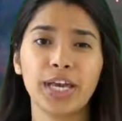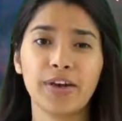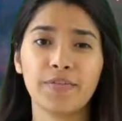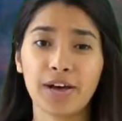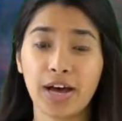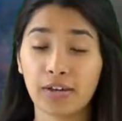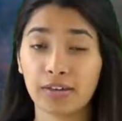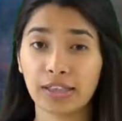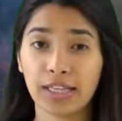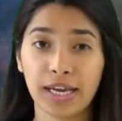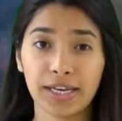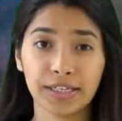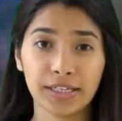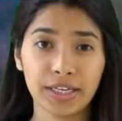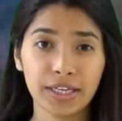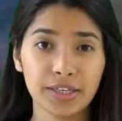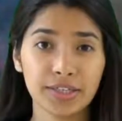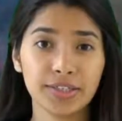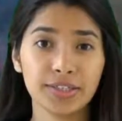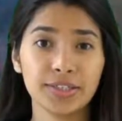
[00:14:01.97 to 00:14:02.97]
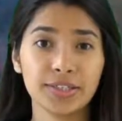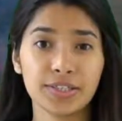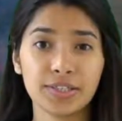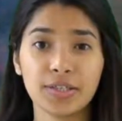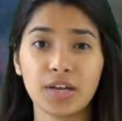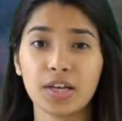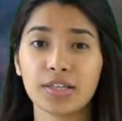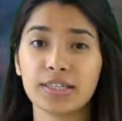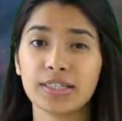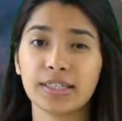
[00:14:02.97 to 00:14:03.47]
outlined here does
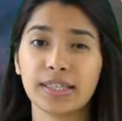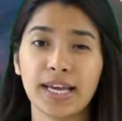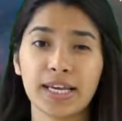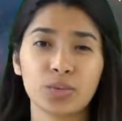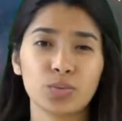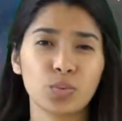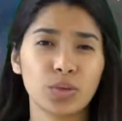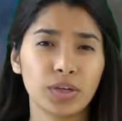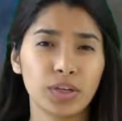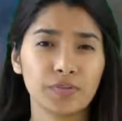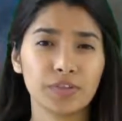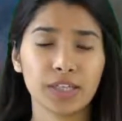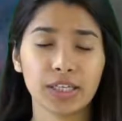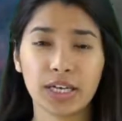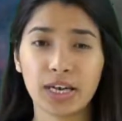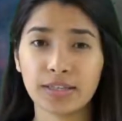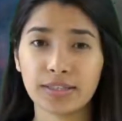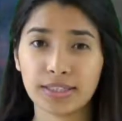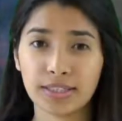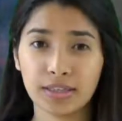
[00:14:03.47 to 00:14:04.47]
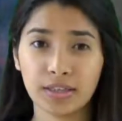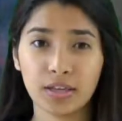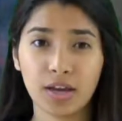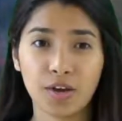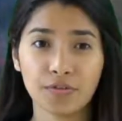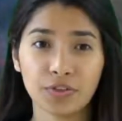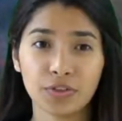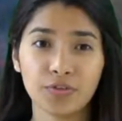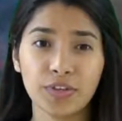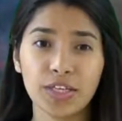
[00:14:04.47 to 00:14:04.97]
not select one of the classical
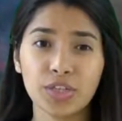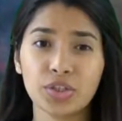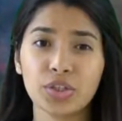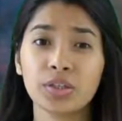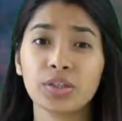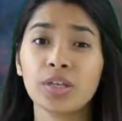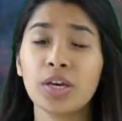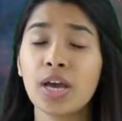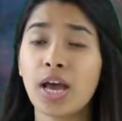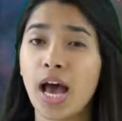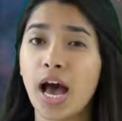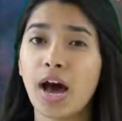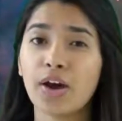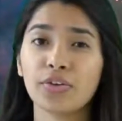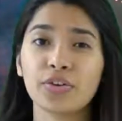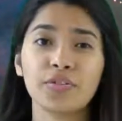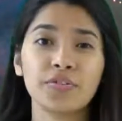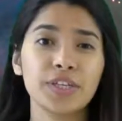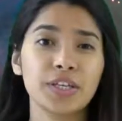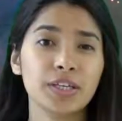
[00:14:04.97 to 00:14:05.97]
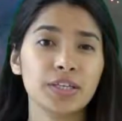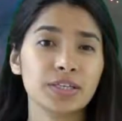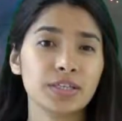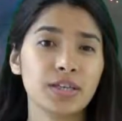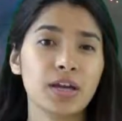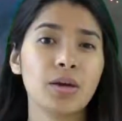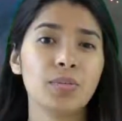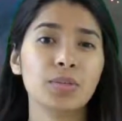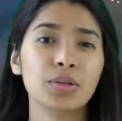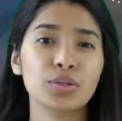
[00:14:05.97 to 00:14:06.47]
observations out of the
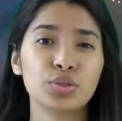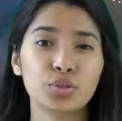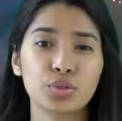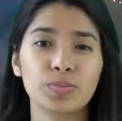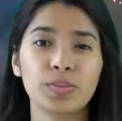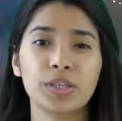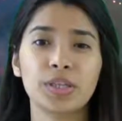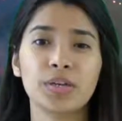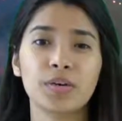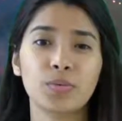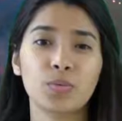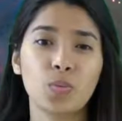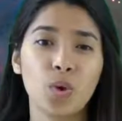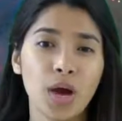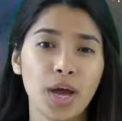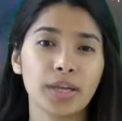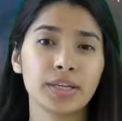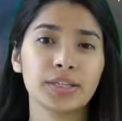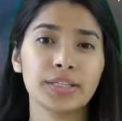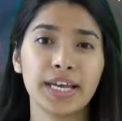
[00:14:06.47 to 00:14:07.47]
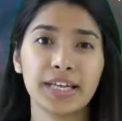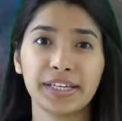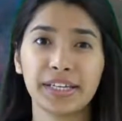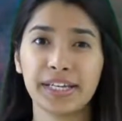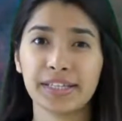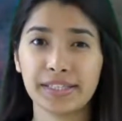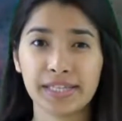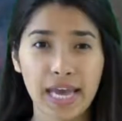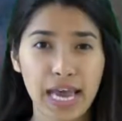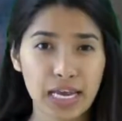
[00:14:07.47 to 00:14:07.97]
ensemble to be the one that
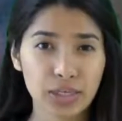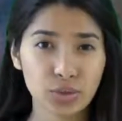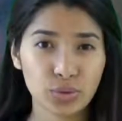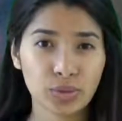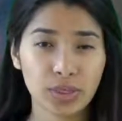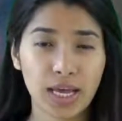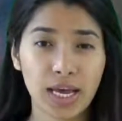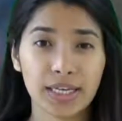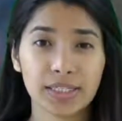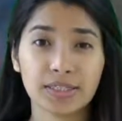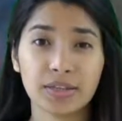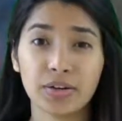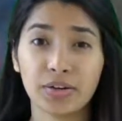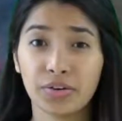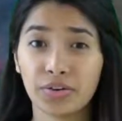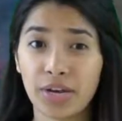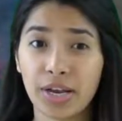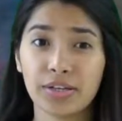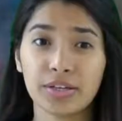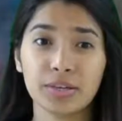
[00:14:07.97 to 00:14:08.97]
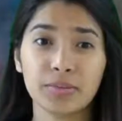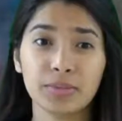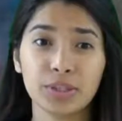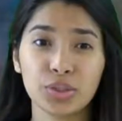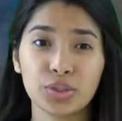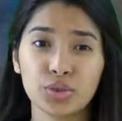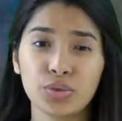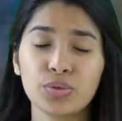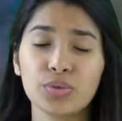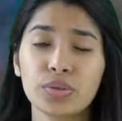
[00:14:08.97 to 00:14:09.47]
gets actualized or randomly
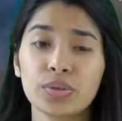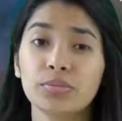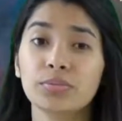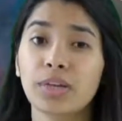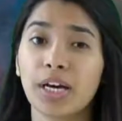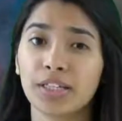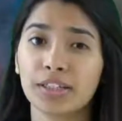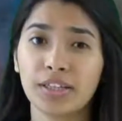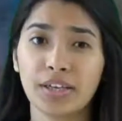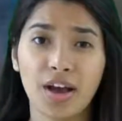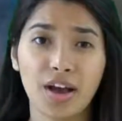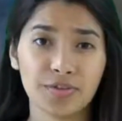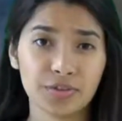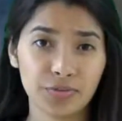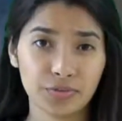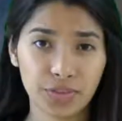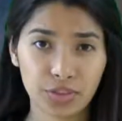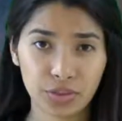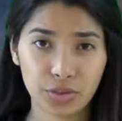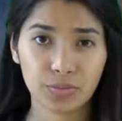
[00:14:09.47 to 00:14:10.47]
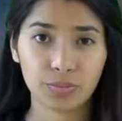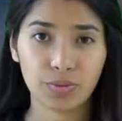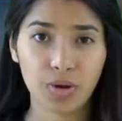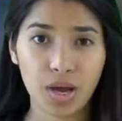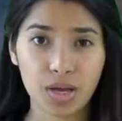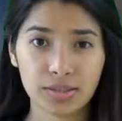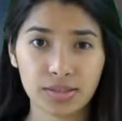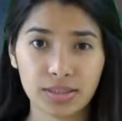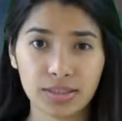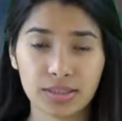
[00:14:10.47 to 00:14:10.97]
chosen by the observation
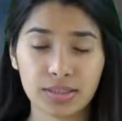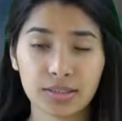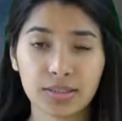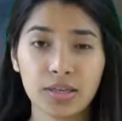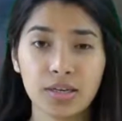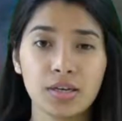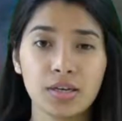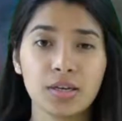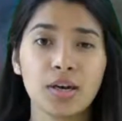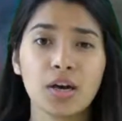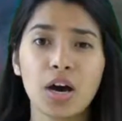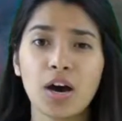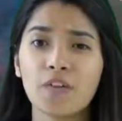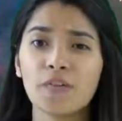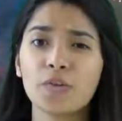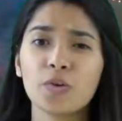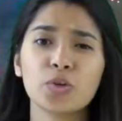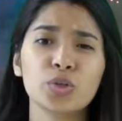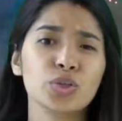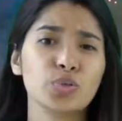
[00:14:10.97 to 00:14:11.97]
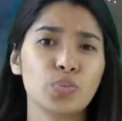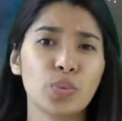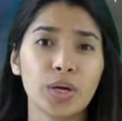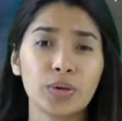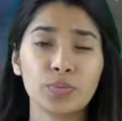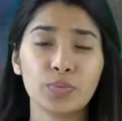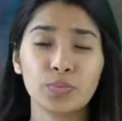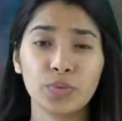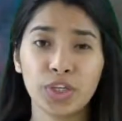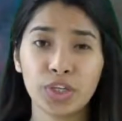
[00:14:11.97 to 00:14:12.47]
process. Of course,
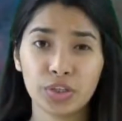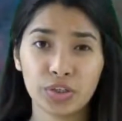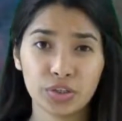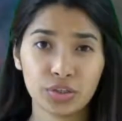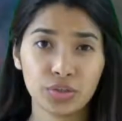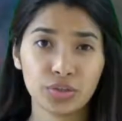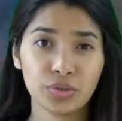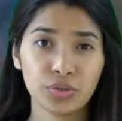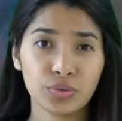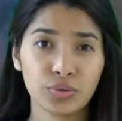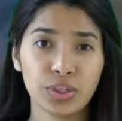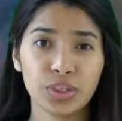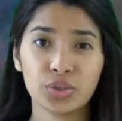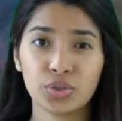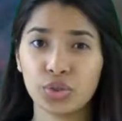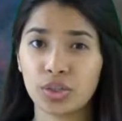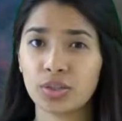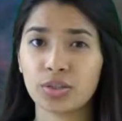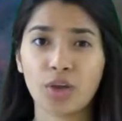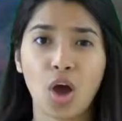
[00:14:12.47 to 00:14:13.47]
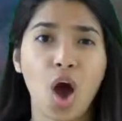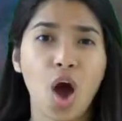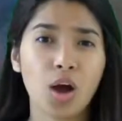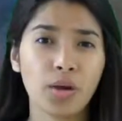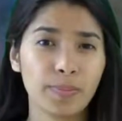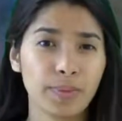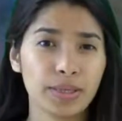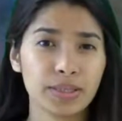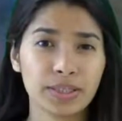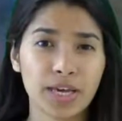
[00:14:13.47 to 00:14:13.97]
what we could do is just
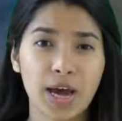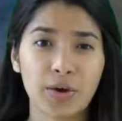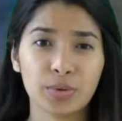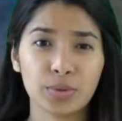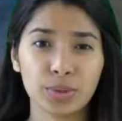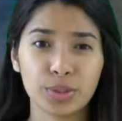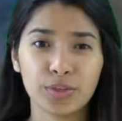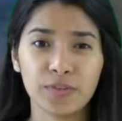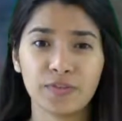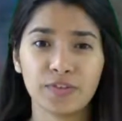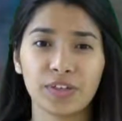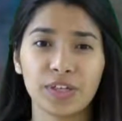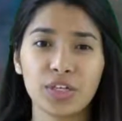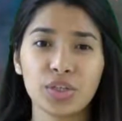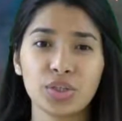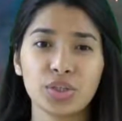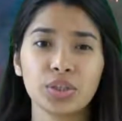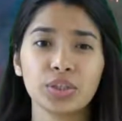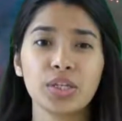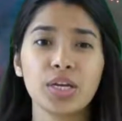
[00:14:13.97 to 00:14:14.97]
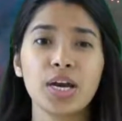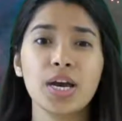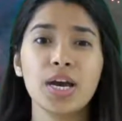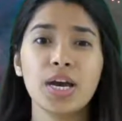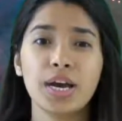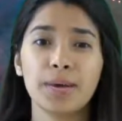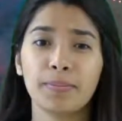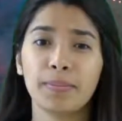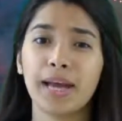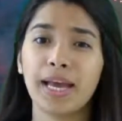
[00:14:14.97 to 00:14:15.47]
augment our definition
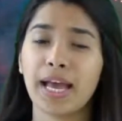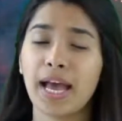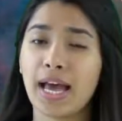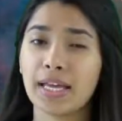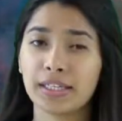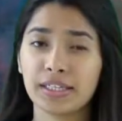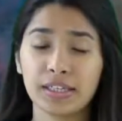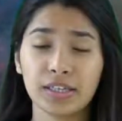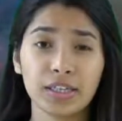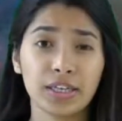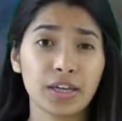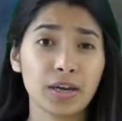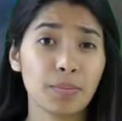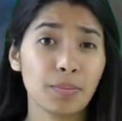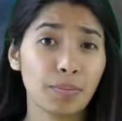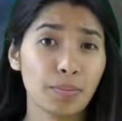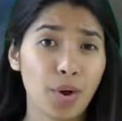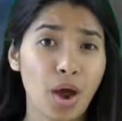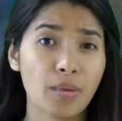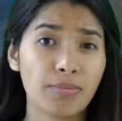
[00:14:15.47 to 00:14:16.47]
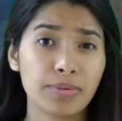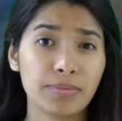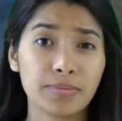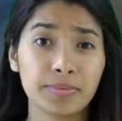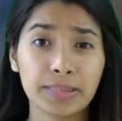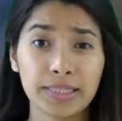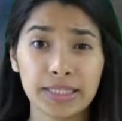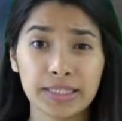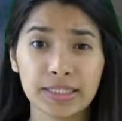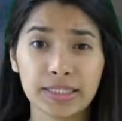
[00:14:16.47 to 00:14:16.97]
by adding in a
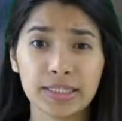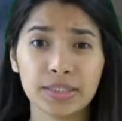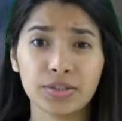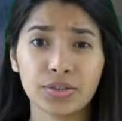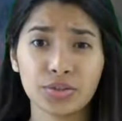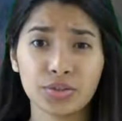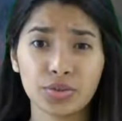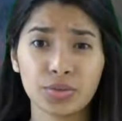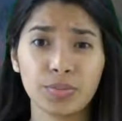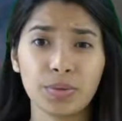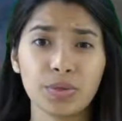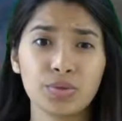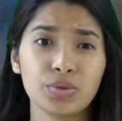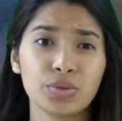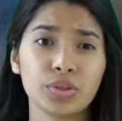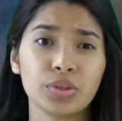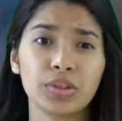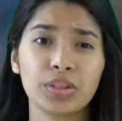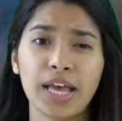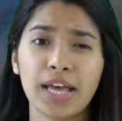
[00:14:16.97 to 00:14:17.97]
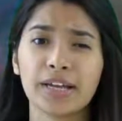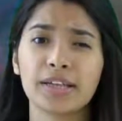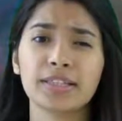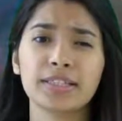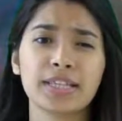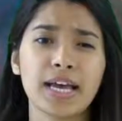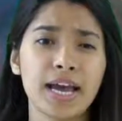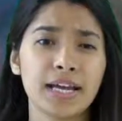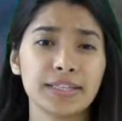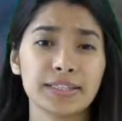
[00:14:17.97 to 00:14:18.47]
probability distribution that
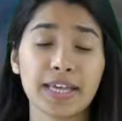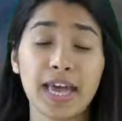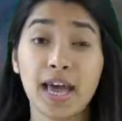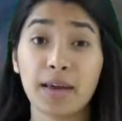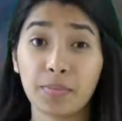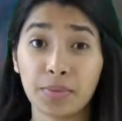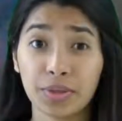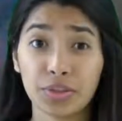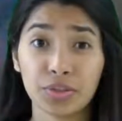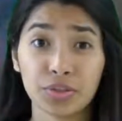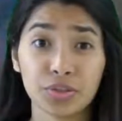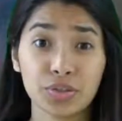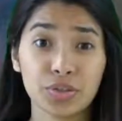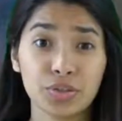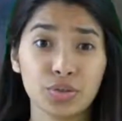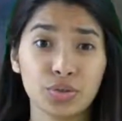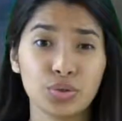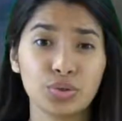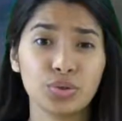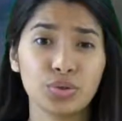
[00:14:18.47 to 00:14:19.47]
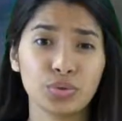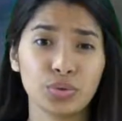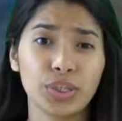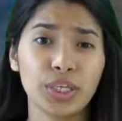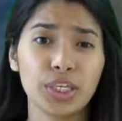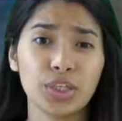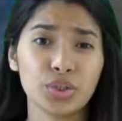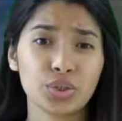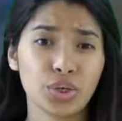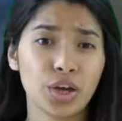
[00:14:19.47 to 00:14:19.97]
assigns amplitude to
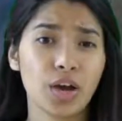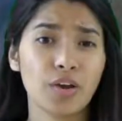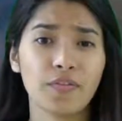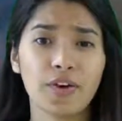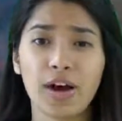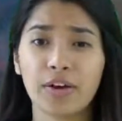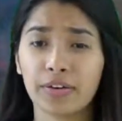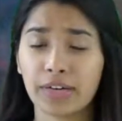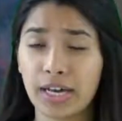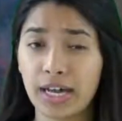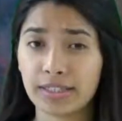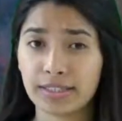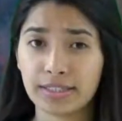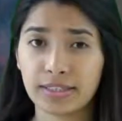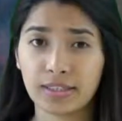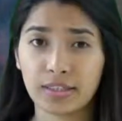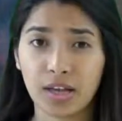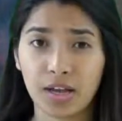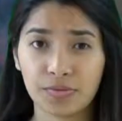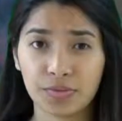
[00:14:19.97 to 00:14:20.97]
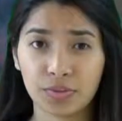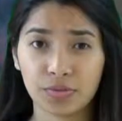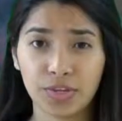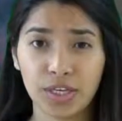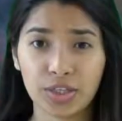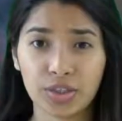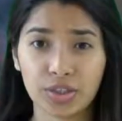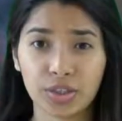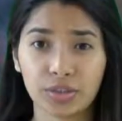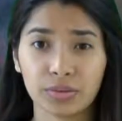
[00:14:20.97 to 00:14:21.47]
each of our classical
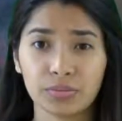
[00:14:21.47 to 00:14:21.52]
observations.